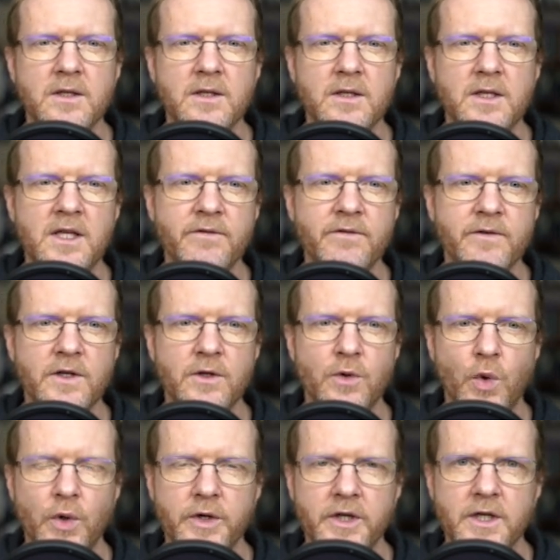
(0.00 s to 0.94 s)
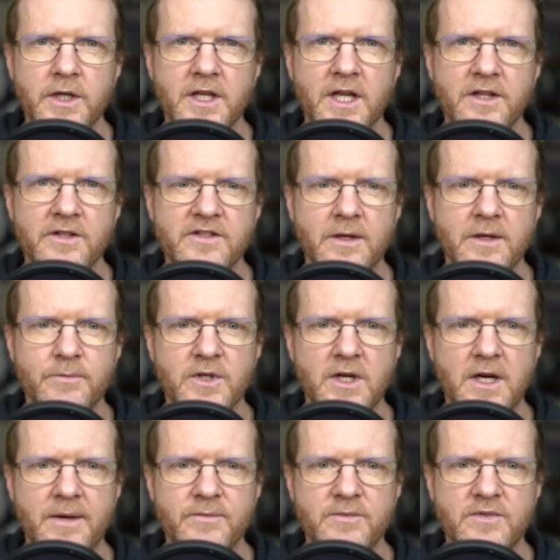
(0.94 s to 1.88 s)
If an order can
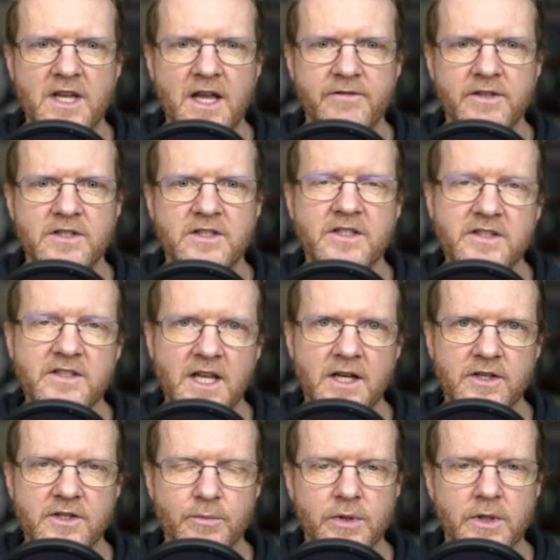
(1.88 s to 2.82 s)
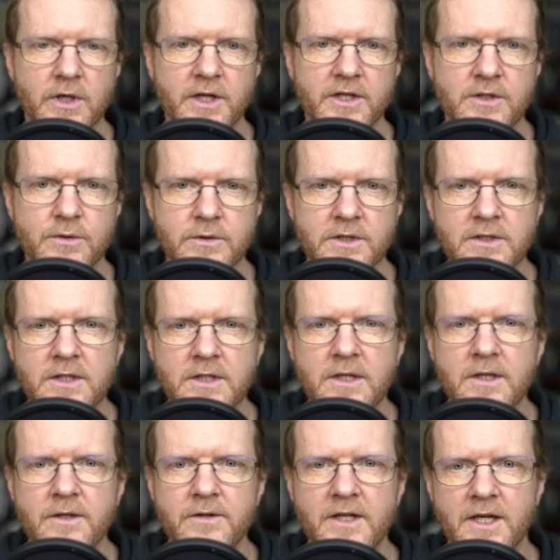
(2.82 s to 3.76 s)
sometimes have a discount applied to it,
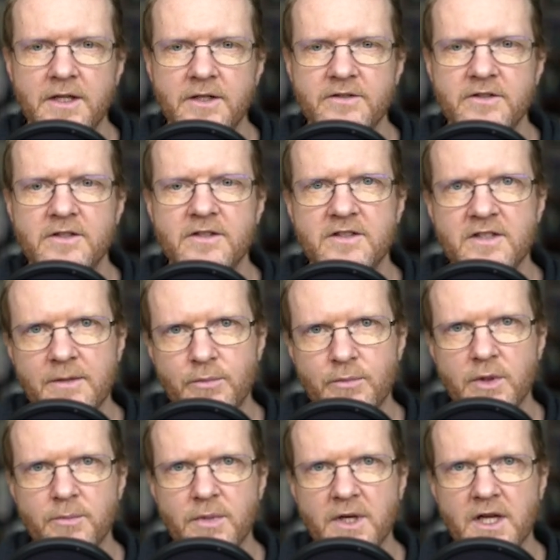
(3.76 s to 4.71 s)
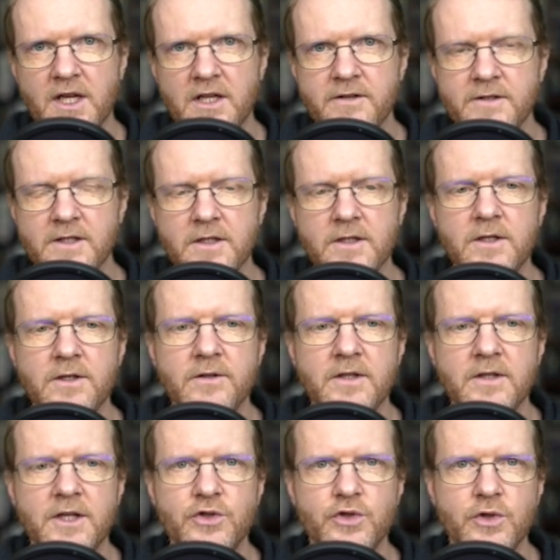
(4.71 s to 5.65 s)
that is a separate behavior
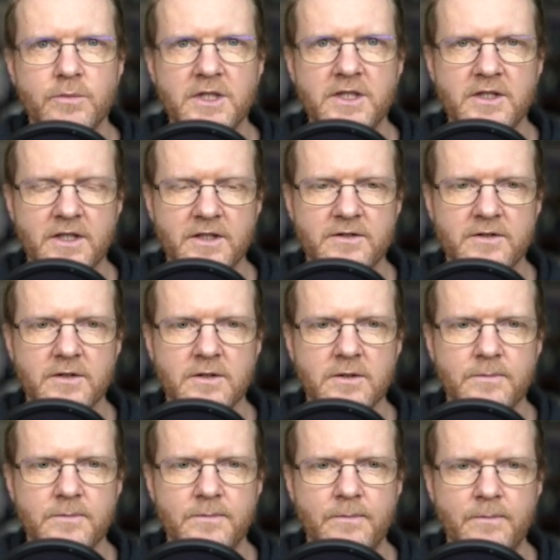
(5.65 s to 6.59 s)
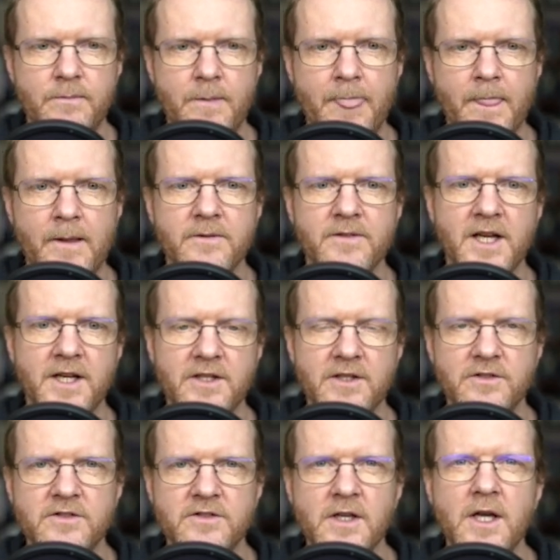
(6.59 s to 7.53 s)
that should be tested. That
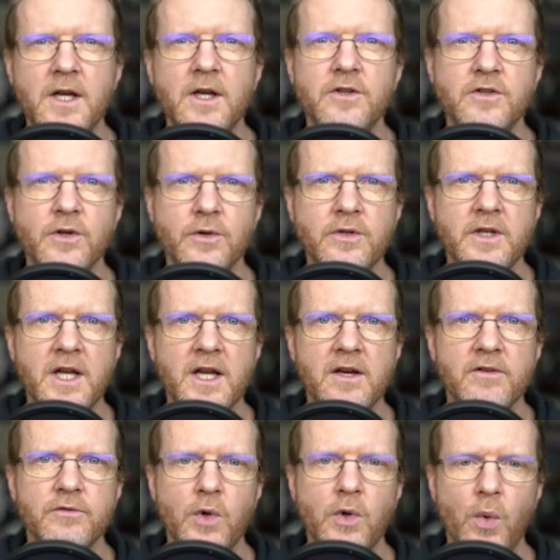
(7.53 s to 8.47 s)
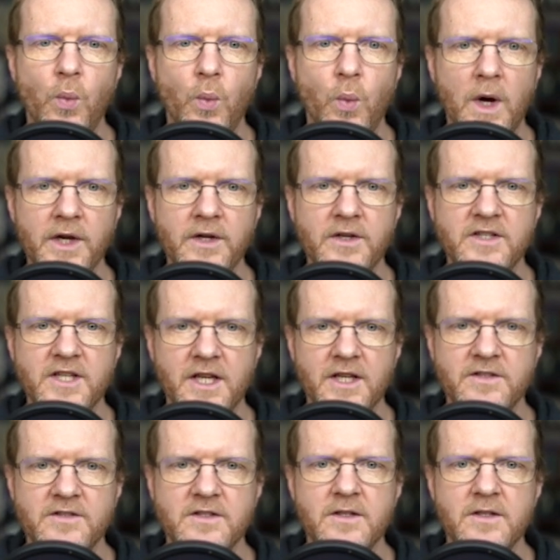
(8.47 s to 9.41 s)
is, don't have one
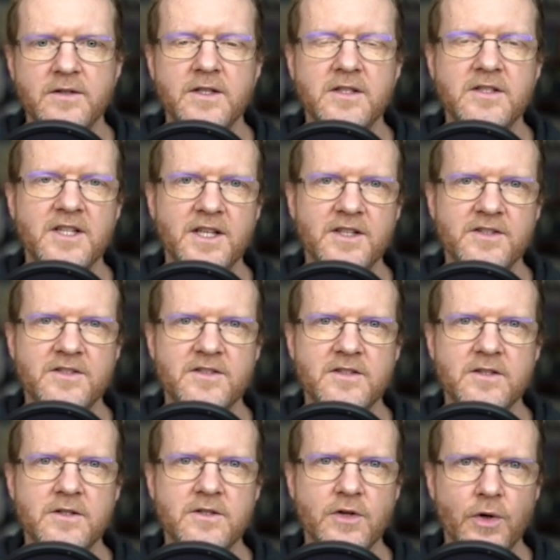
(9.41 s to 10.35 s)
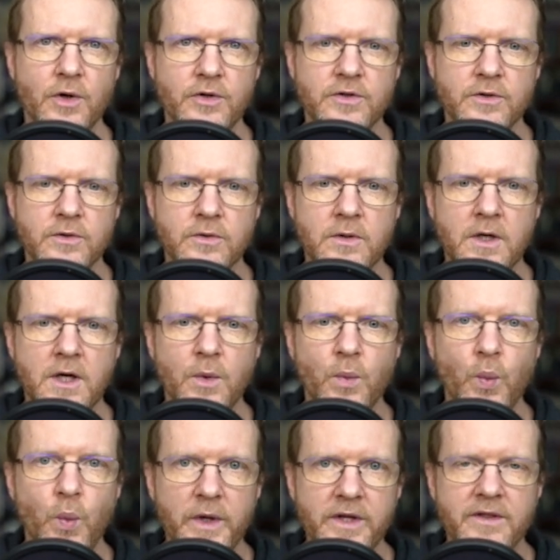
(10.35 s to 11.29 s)
test that tests the total
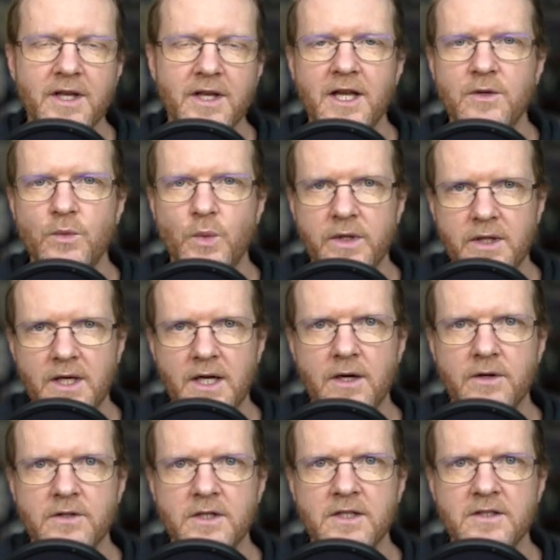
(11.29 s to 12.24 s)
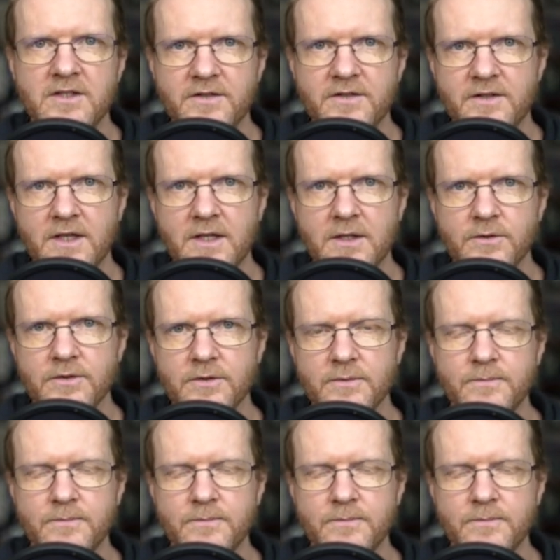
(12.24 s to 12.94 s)
with and without a discount.